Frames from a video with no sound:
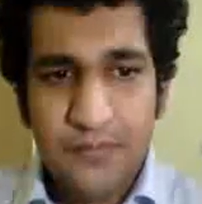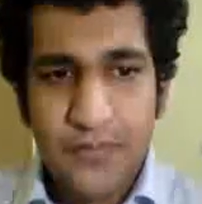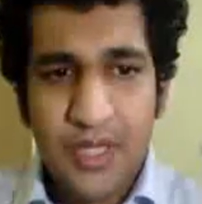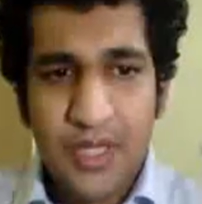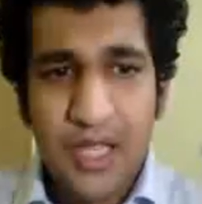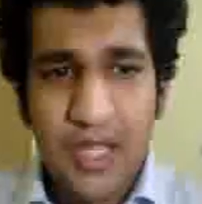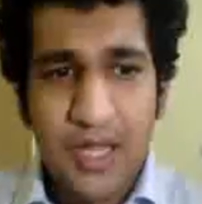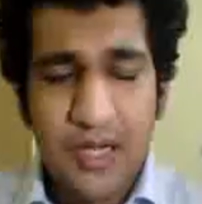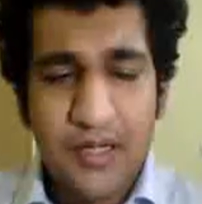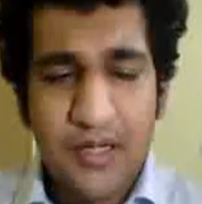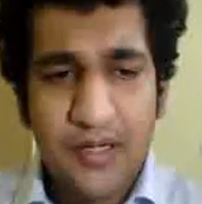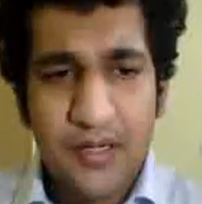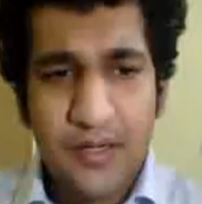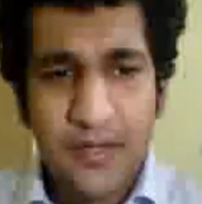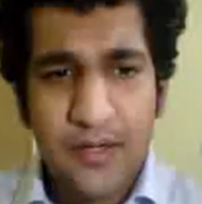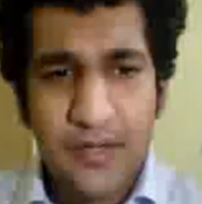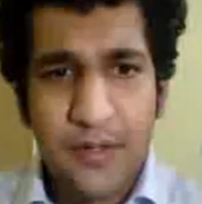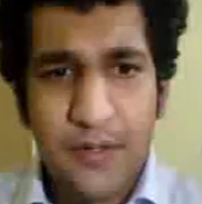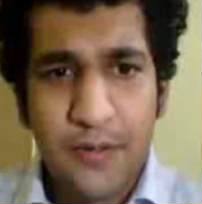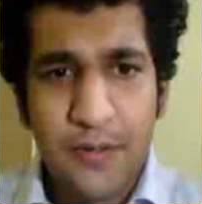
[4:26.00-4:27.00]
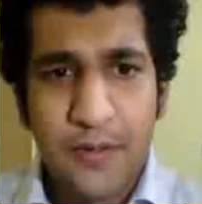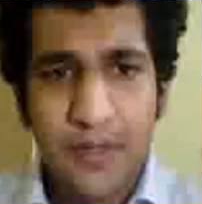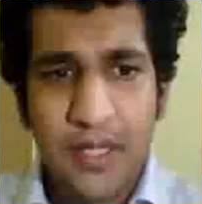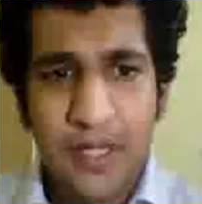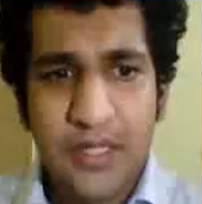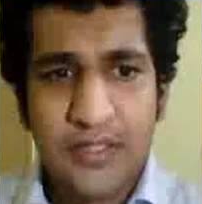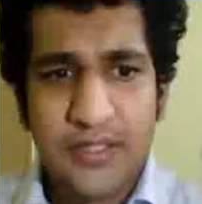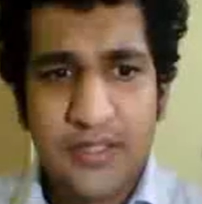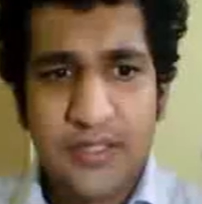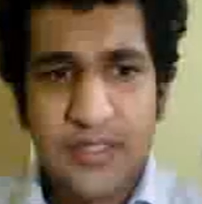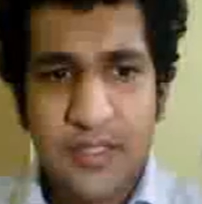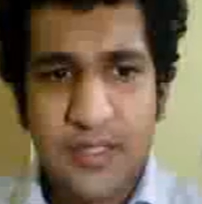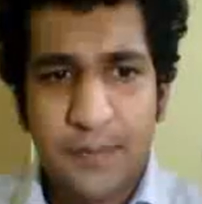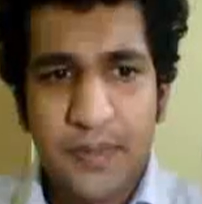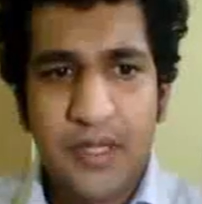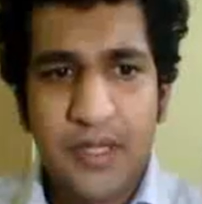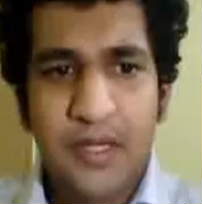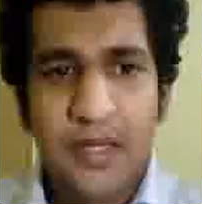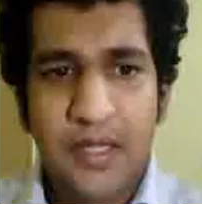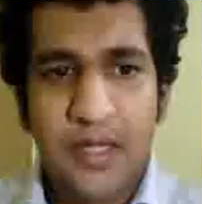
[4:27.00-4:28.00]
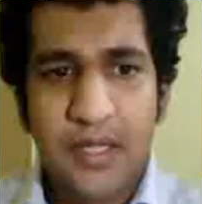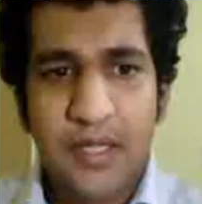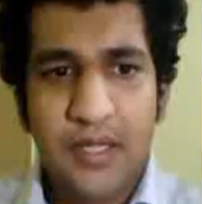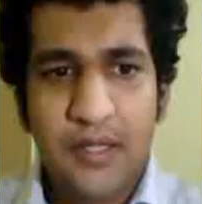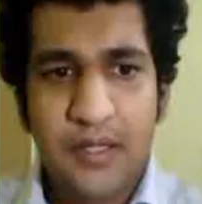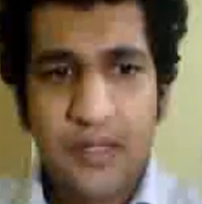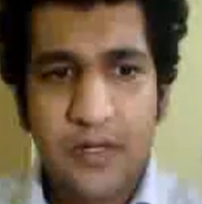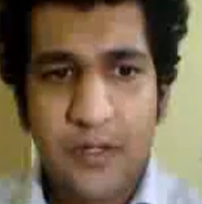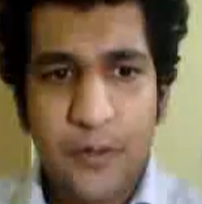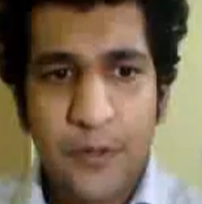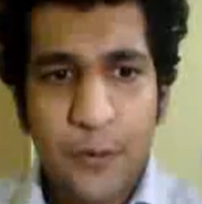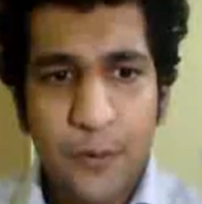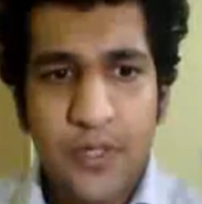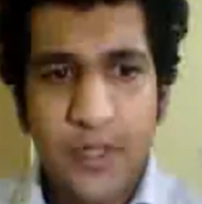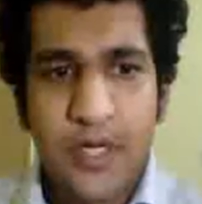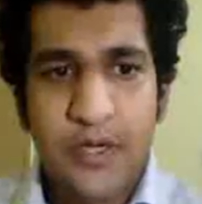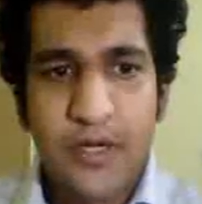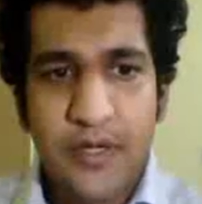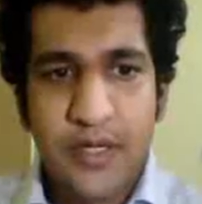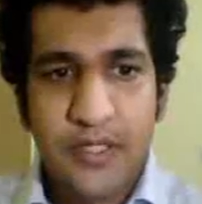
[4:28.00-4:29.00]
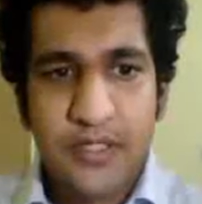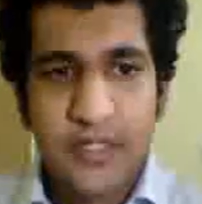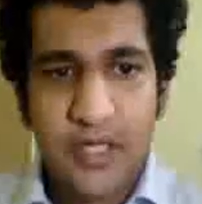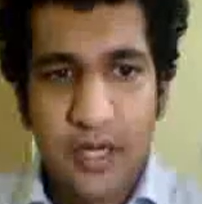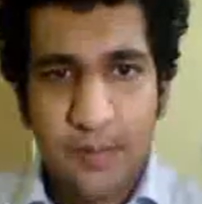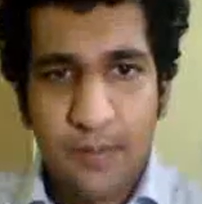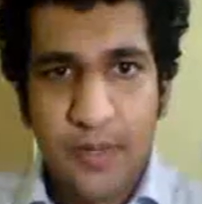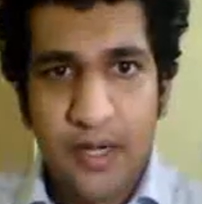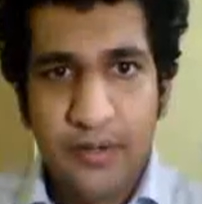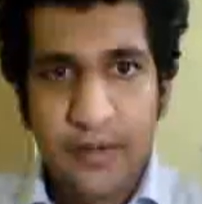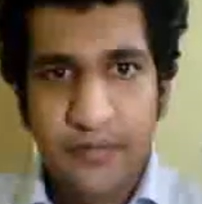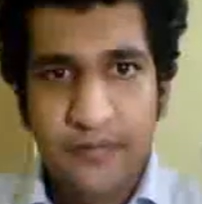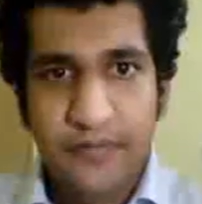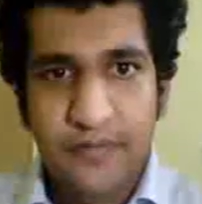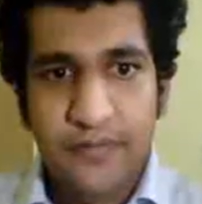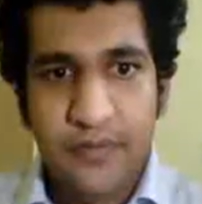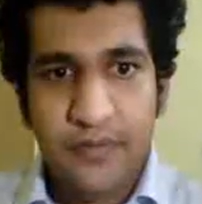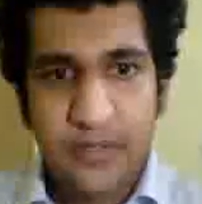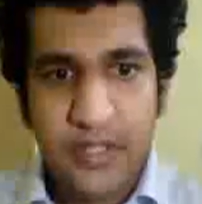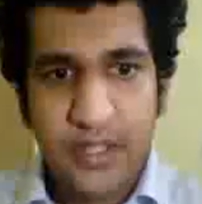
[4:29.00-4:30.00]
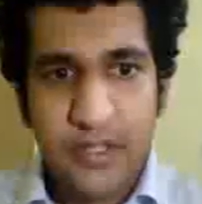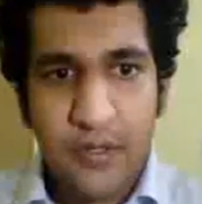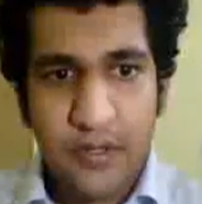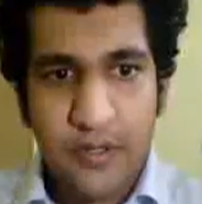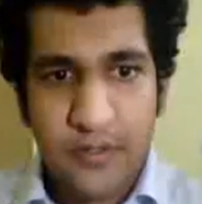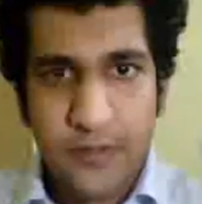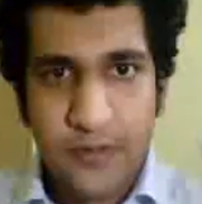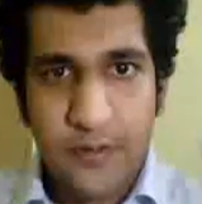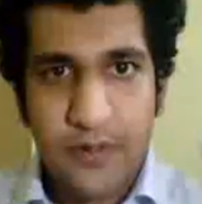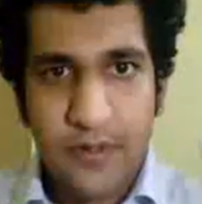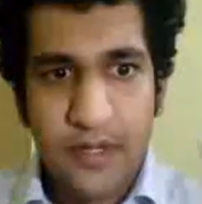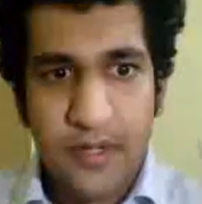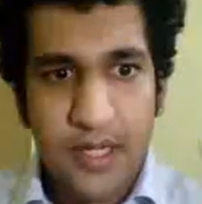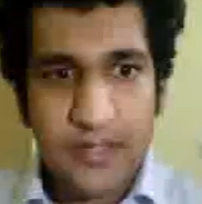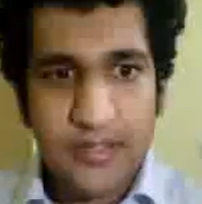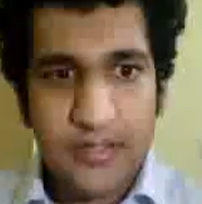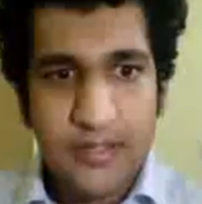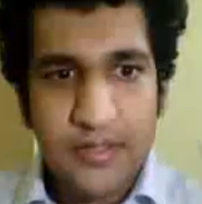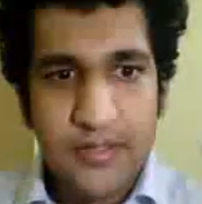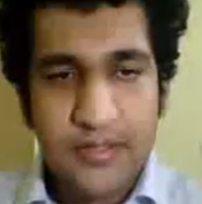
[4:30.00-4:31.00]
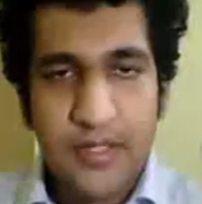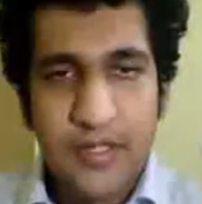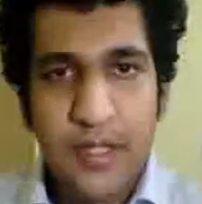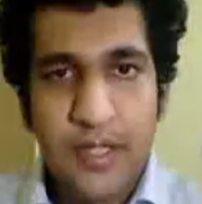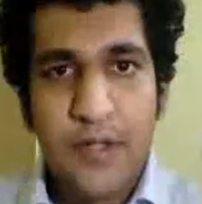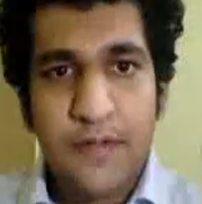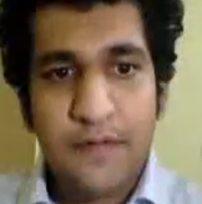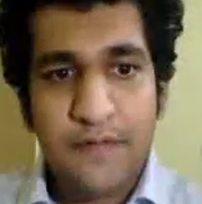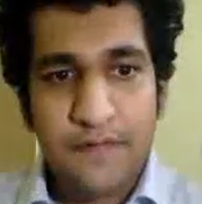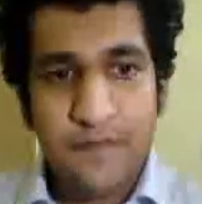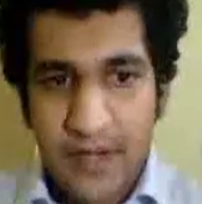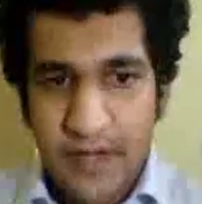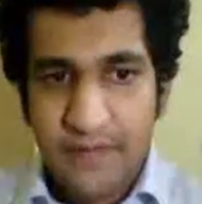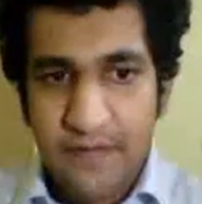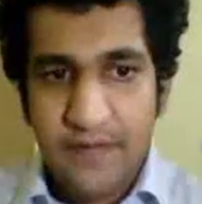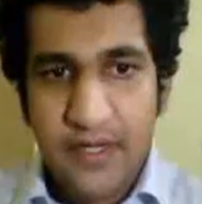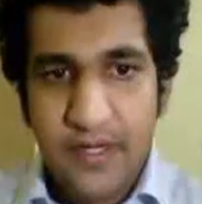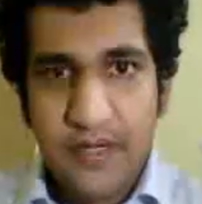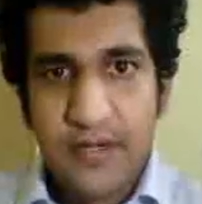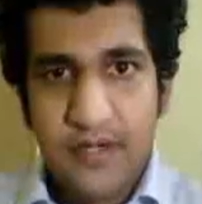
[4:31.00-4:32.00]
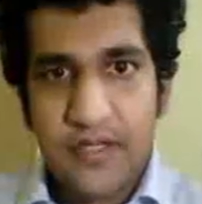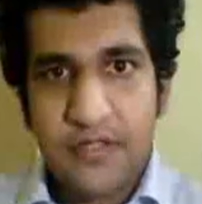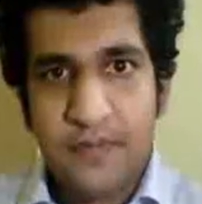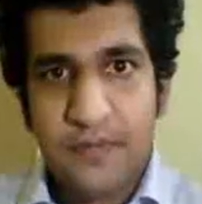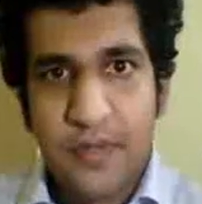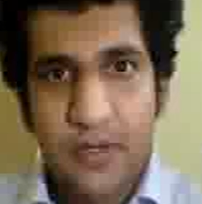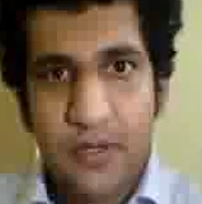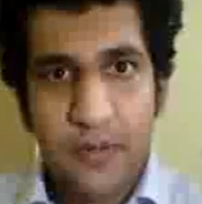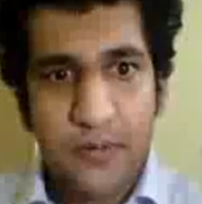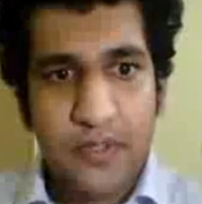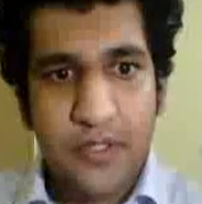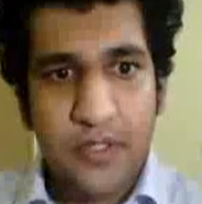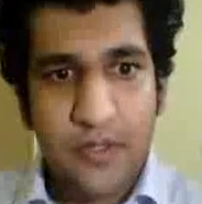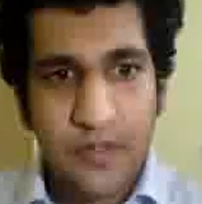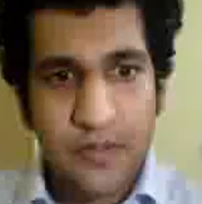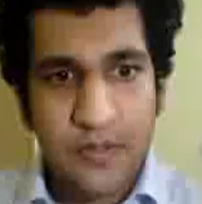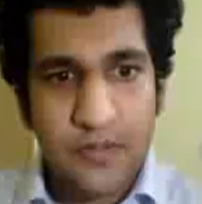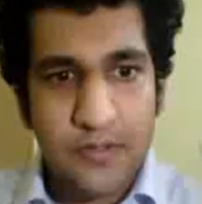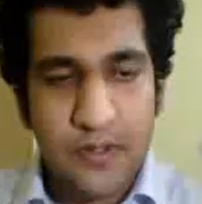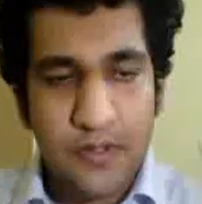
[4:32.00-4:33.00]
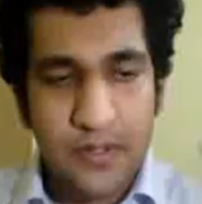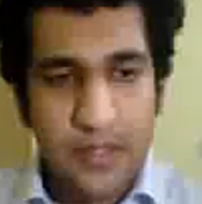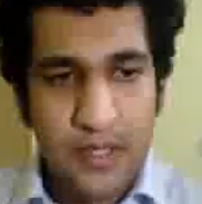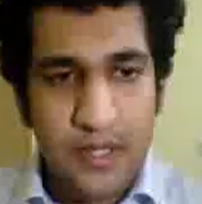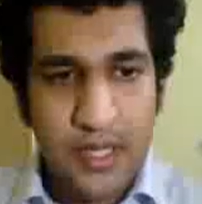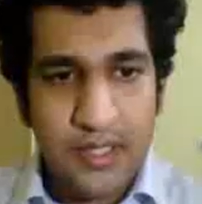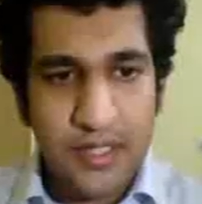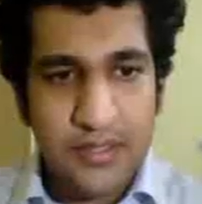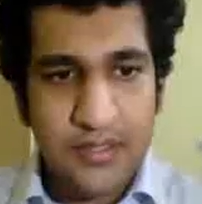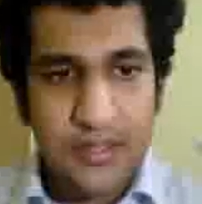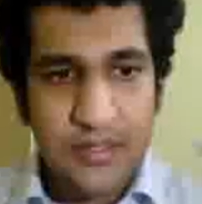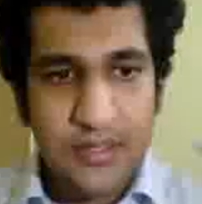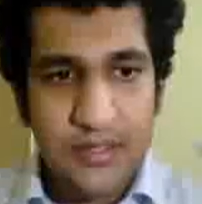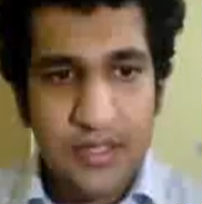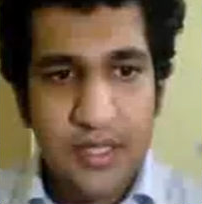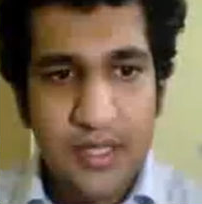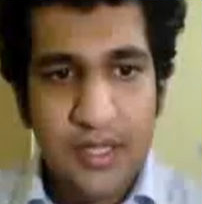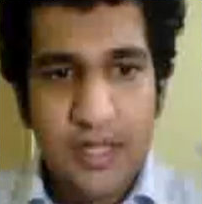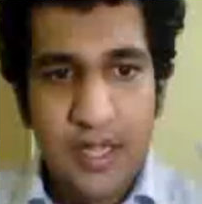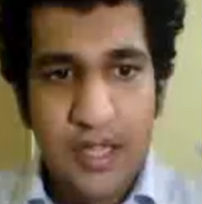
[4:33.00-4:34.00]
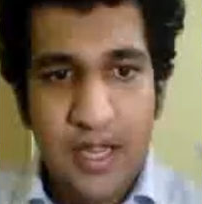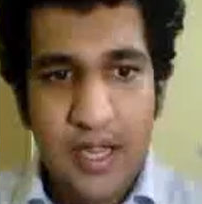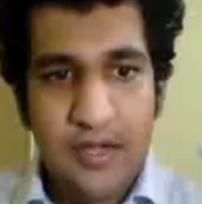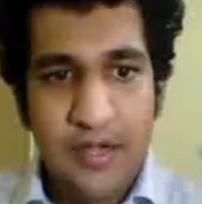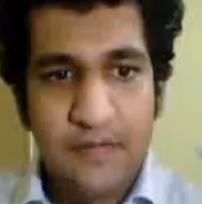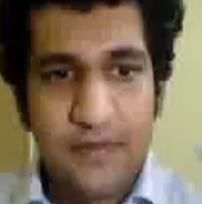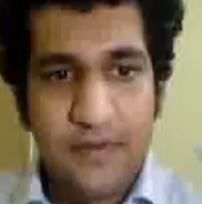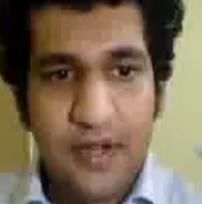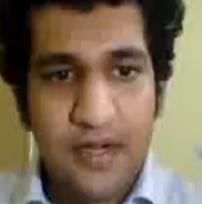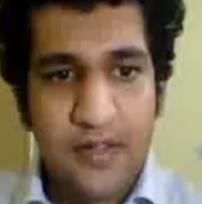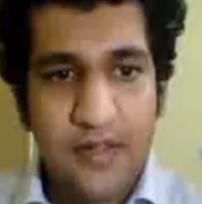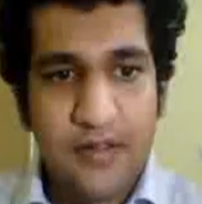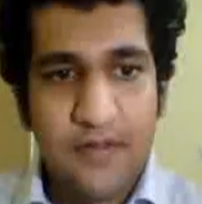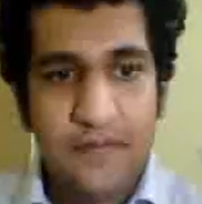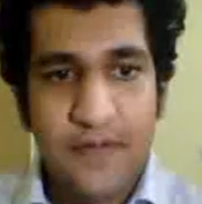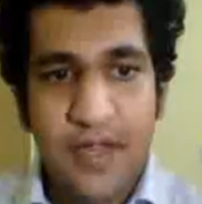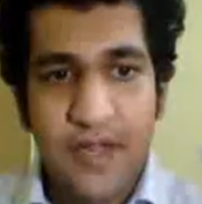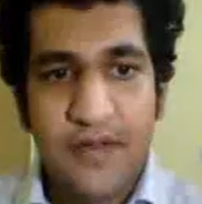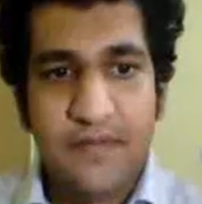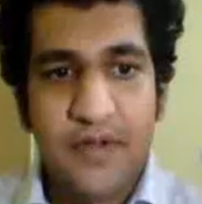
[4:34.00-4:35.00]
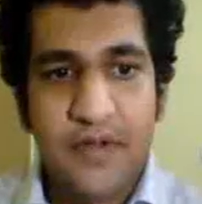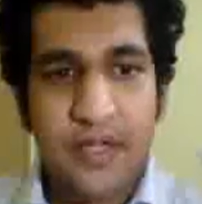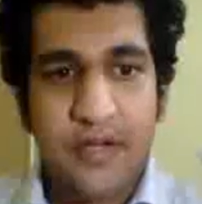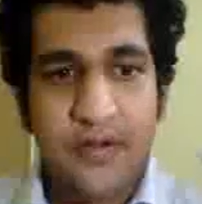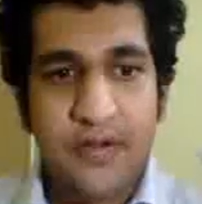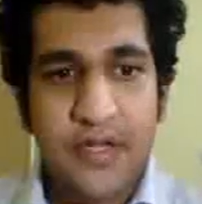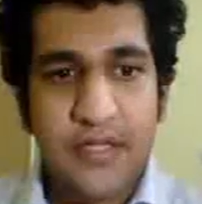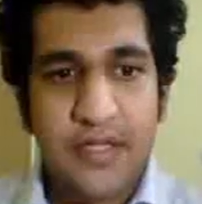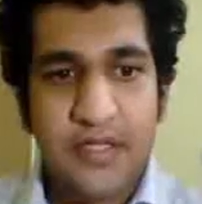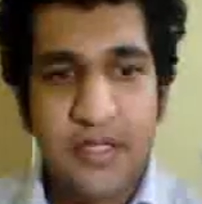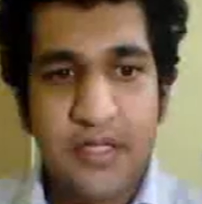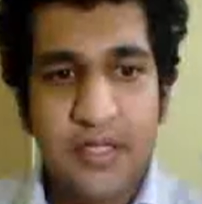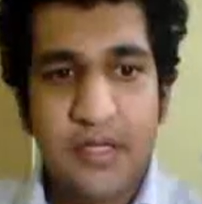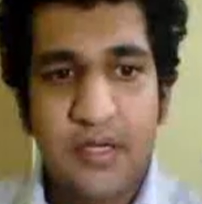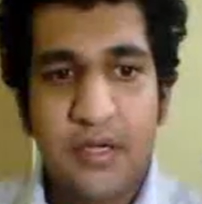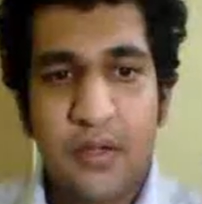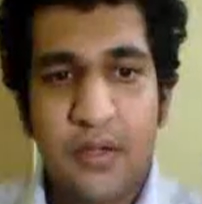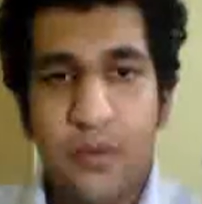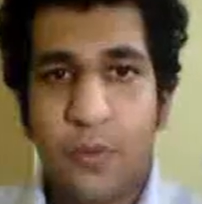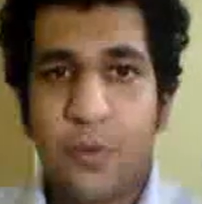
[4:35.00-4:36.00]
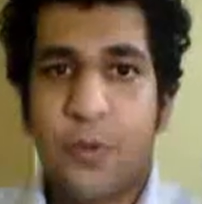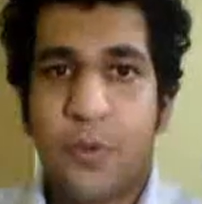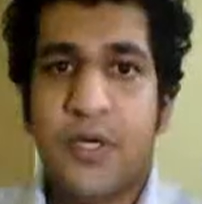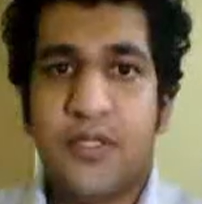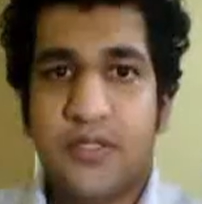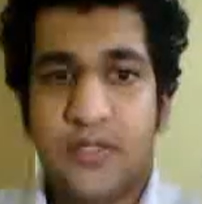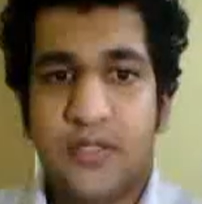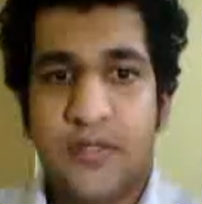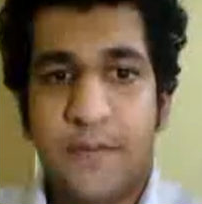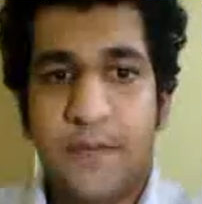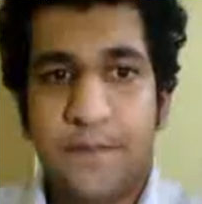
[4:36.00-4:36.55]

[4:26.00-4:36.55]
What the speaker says: And it's typically 2 degrees above the horizontal axis, 5 degrees below the horizontal axis, and another 5 degrees in width.